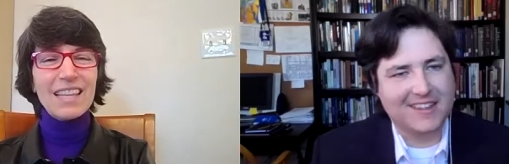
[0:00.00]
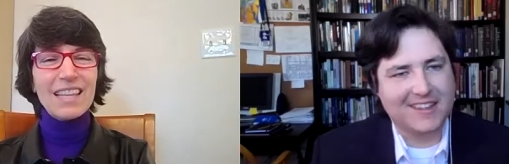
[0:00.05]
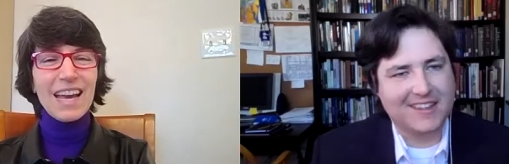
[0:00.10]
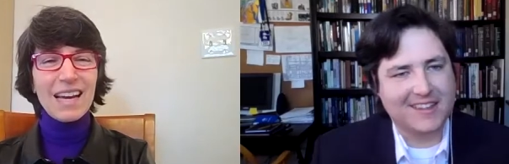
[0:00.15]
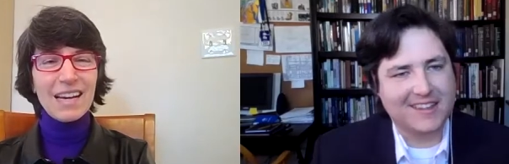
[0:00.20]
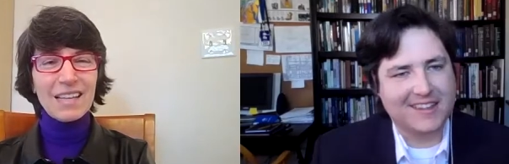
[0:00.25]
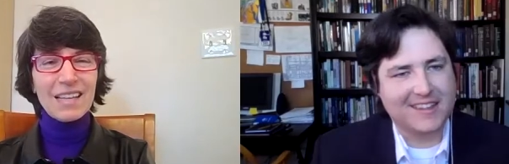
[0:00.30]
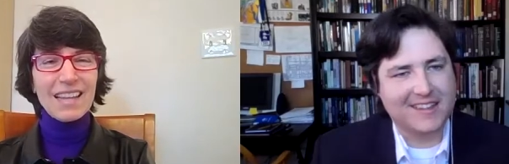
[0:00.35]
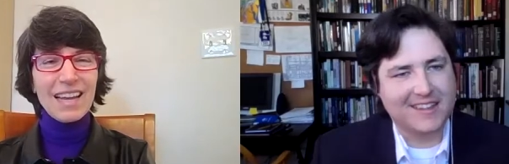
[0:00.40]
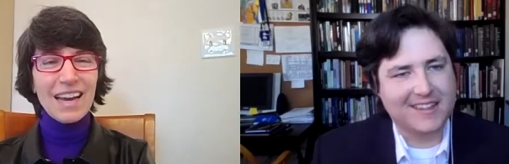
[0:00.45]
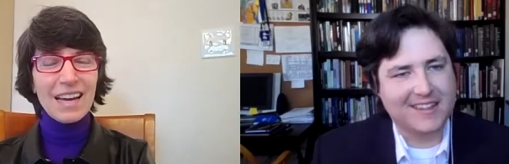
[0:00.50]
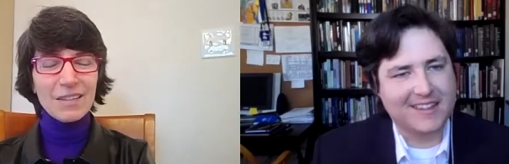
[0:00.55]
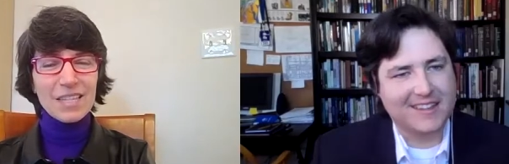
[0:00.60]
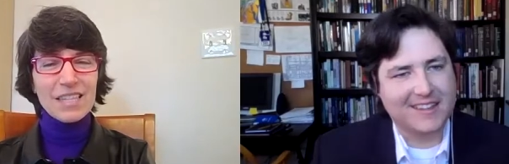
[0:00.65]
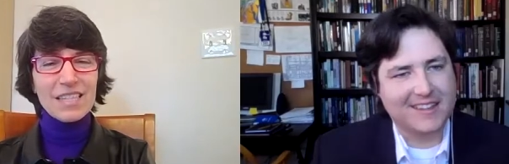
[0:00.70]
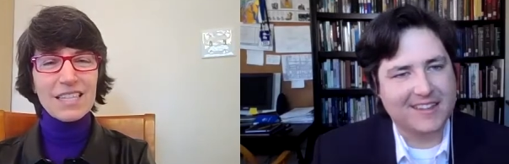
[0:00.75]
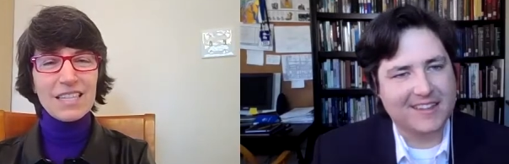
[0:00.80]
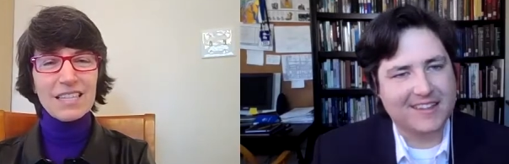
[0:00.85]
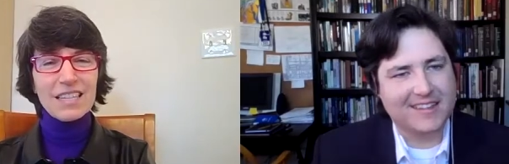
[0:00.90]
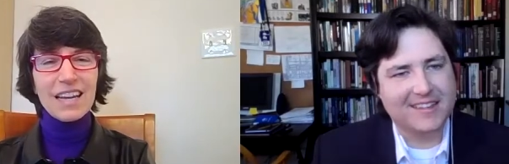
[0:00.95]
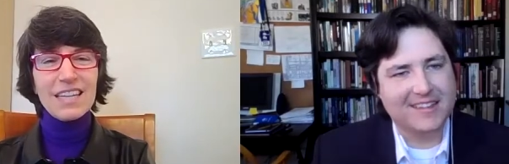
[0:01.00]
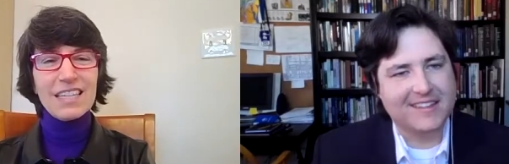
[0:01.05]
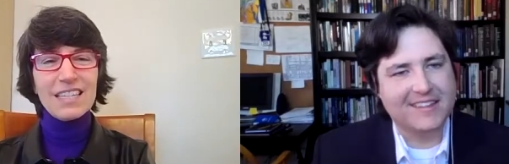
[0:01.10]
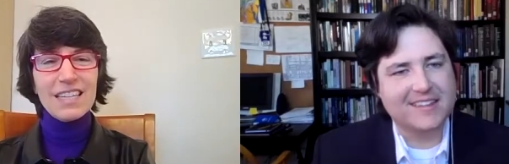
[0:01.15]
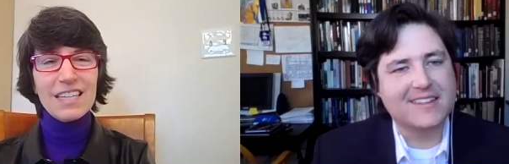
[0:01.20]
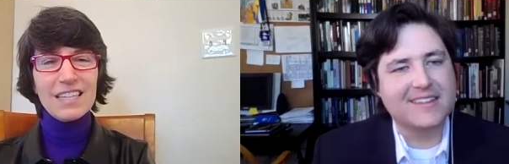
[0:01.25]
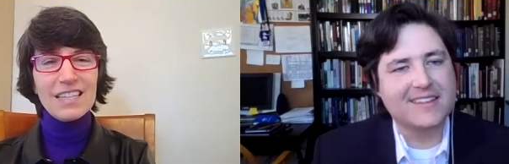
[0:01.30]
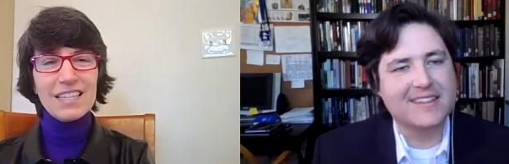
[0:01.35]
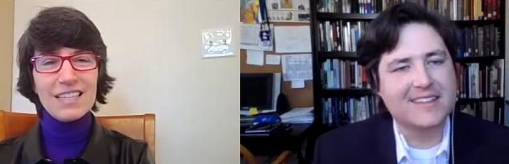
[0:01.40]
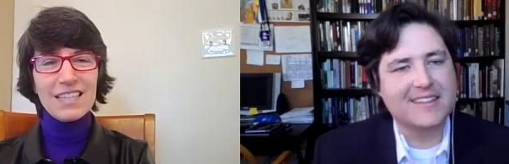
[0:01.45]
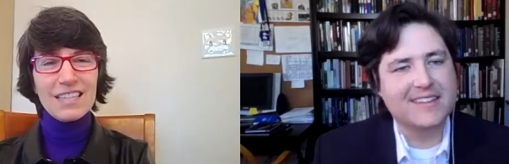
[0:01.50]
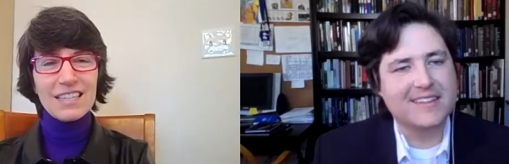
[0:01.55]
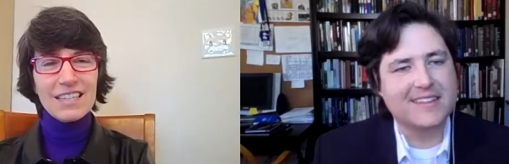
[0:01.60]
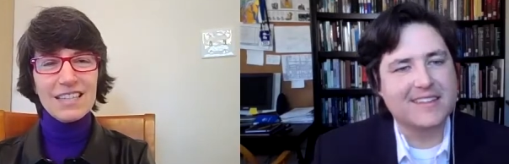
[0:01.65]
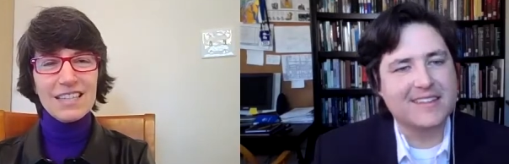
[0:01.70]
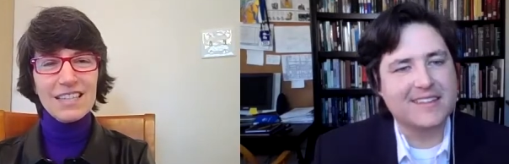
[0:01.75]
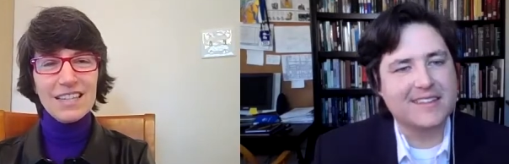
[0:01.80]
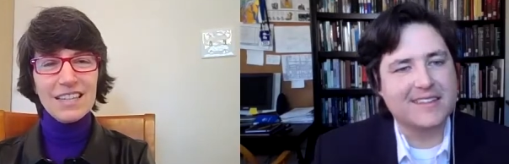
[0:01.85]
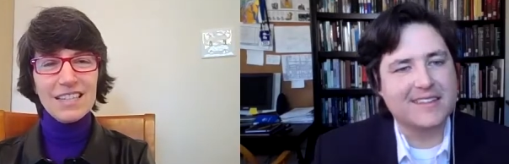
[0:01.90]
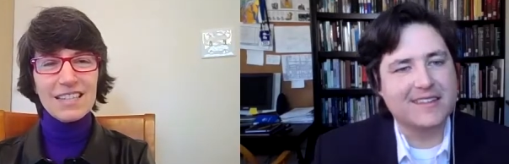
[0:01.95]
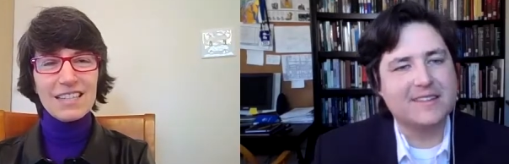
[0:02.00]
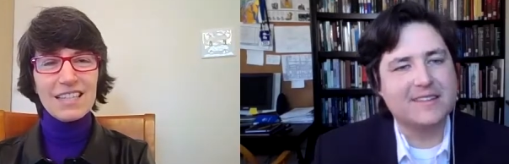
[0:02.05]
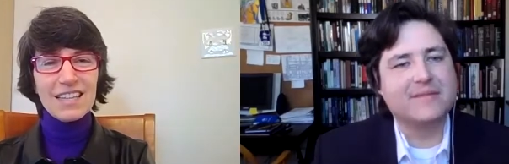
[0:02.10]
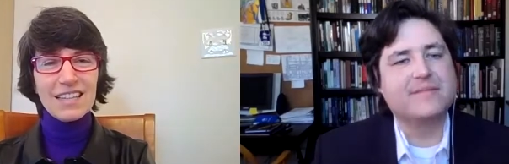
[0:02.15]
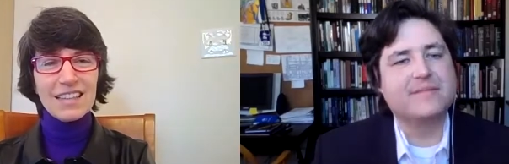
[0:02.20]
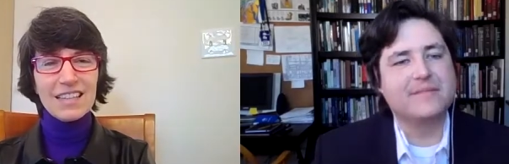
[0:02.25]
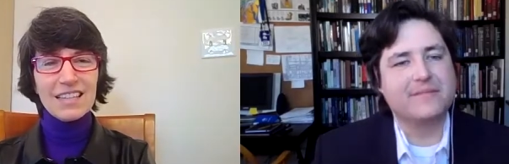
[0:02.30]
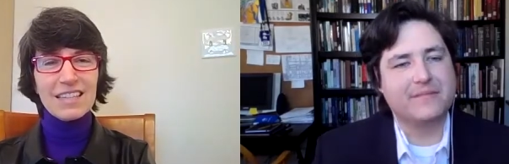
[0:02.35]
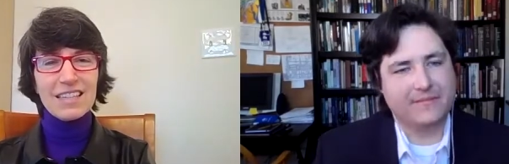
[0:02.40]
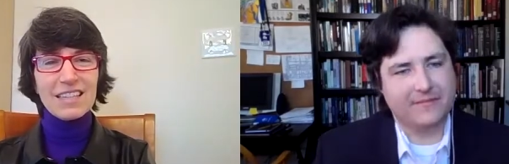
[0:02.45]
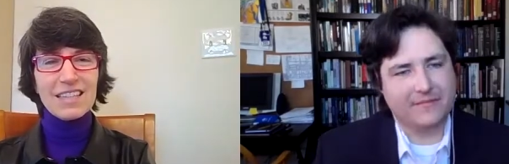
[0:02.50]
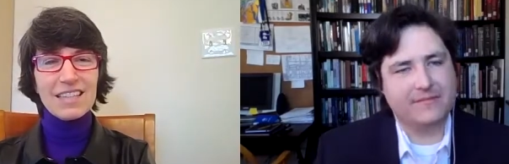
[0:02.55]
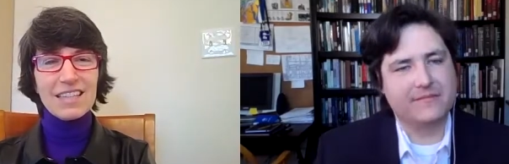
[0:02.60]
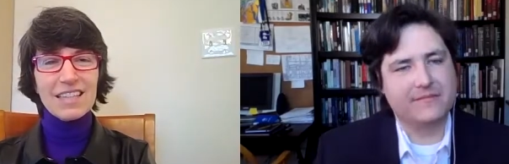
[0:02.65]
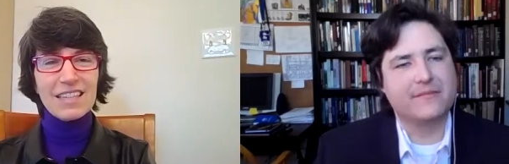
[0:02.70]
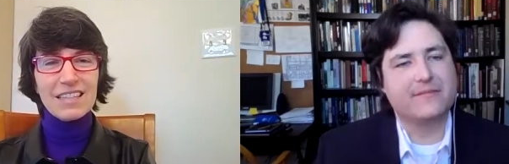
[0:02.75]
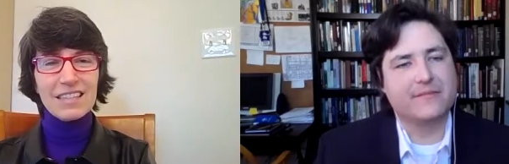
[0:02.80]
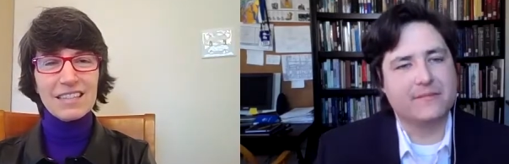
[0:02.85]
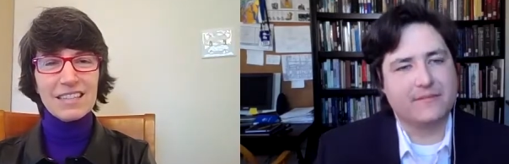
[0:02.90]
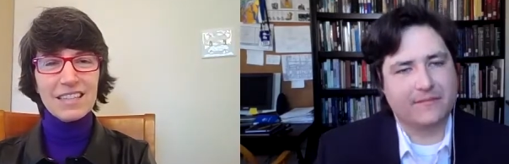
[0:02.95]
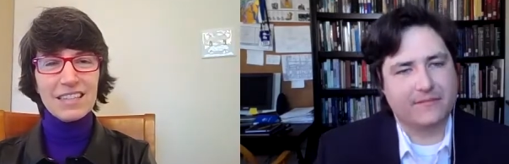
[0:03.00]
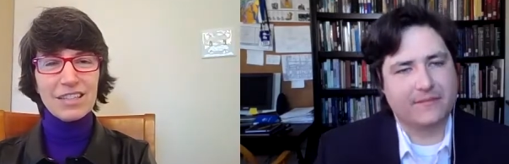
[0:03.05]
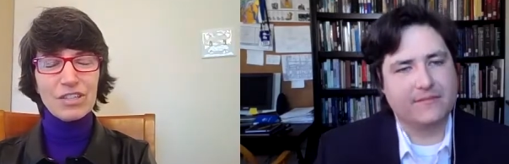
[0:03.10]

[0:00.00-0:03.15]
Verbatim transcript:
Speaker 1: that that's the 1960s that the, mm. the